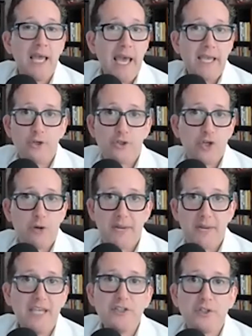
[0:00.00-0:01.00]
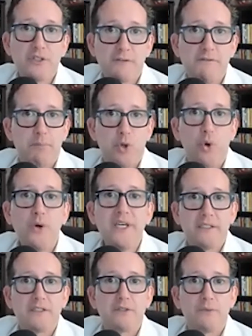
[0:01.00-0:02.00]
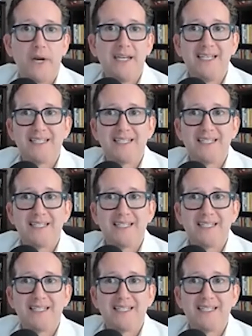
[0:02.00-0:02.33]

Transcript: and your terminations of employees, right?